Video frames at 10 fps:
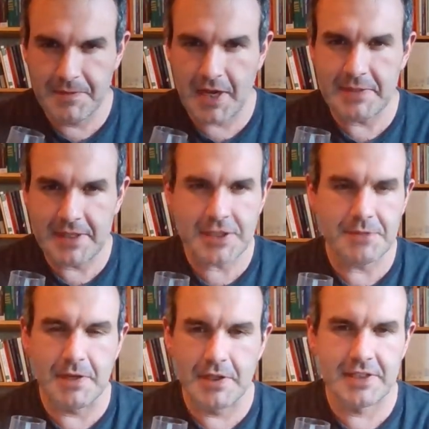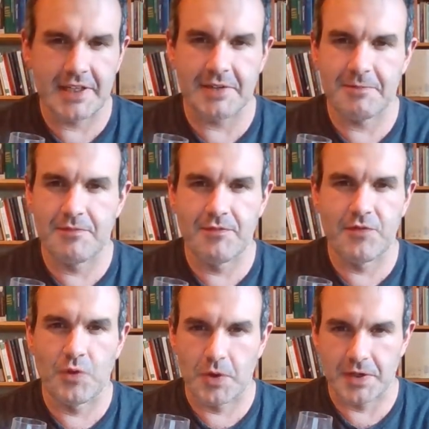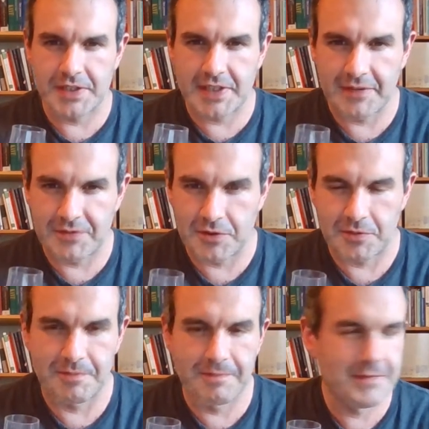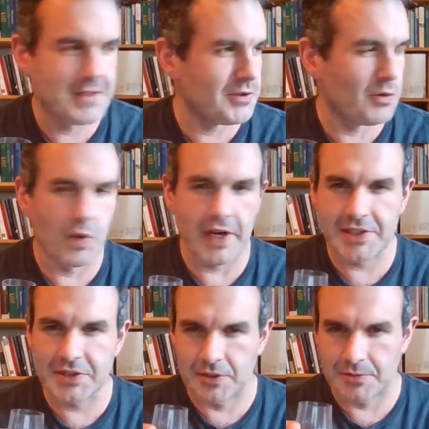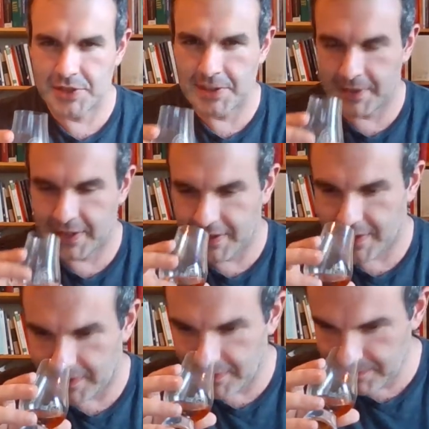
I mean, this smells like a forest after, you know, a rainstorm or something like that.